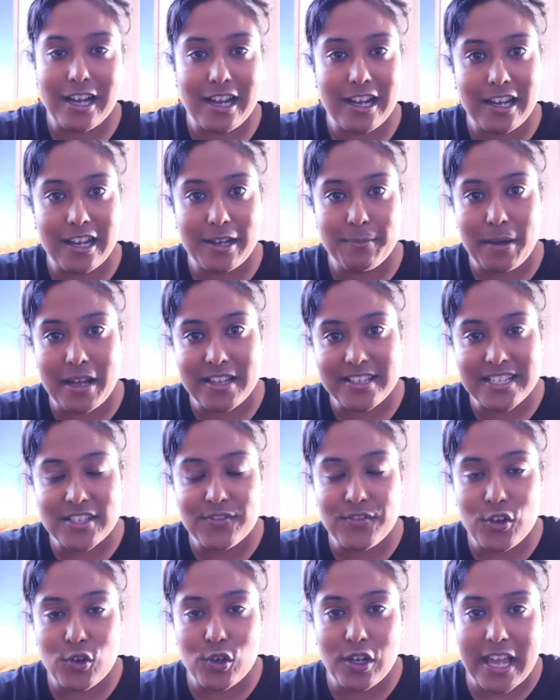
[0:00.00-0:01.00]
I
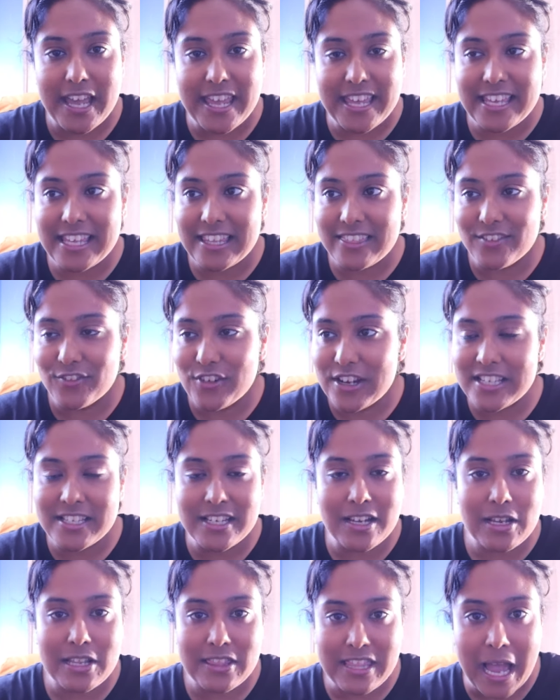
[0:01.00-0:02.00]
just feel like the
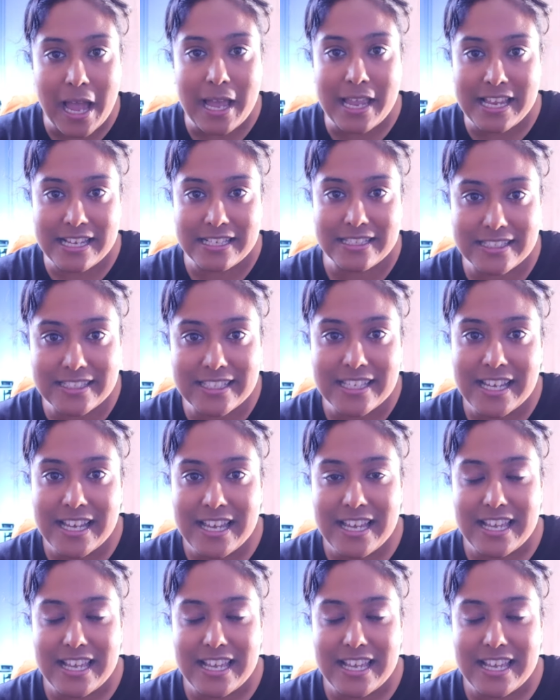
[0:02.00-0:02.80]
reason that is